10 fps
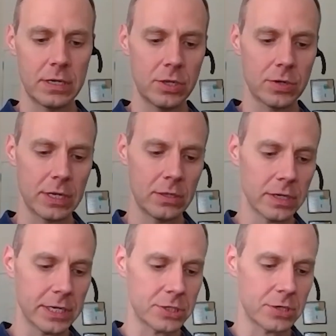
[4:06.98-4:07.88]
You can
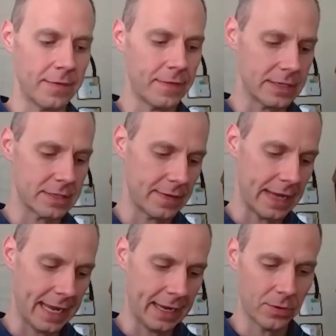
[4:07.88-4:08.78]
look at Tribevest at the
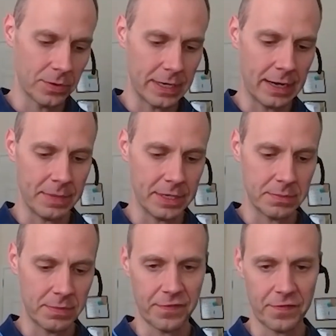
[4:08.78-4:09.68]
angle that I
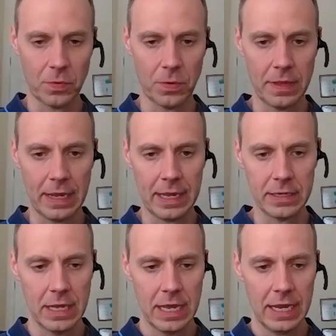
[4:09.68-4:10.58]
mentioned before, that
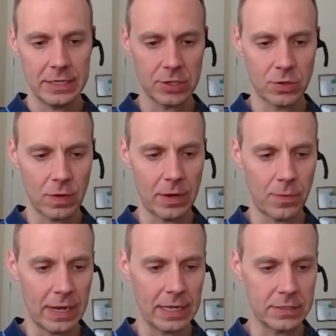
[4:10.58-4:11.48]
it's a great
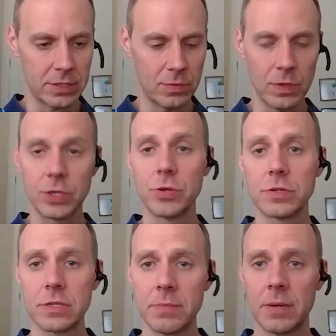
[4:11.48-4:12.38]
way to
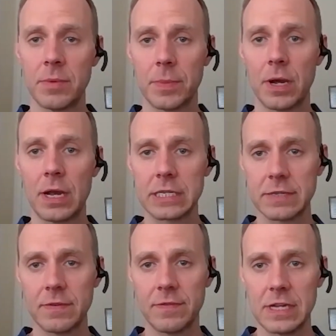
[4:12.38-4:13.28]
reduce the minimum
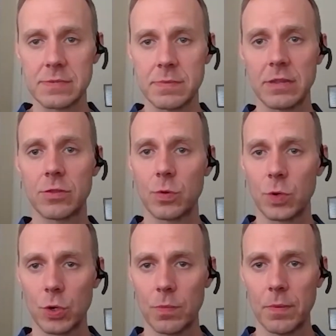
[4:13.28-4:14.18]
cost of investment through a
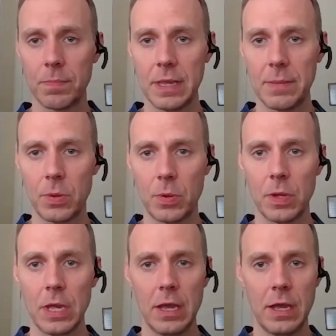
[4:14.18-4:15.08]
group of people,
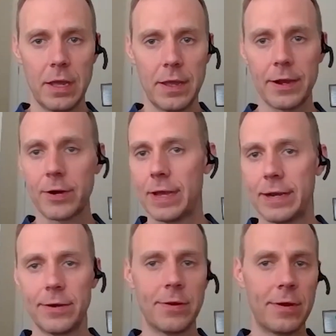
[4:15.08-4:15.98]

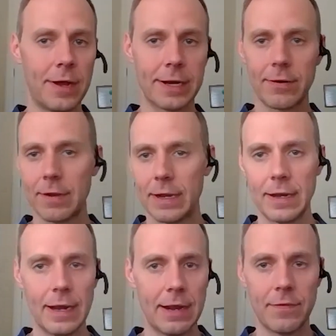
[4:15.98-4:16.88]
accredited or
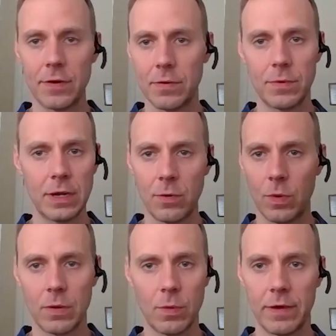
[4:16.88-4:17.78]
non-accredited, however,
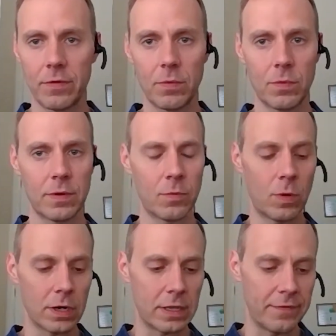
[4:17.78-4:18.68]
whatever
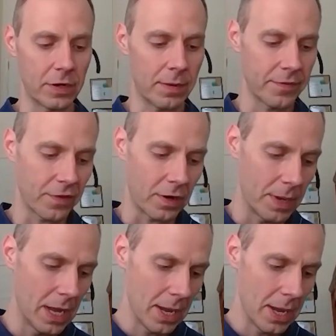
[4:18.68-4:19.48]
walk of life you're coming from.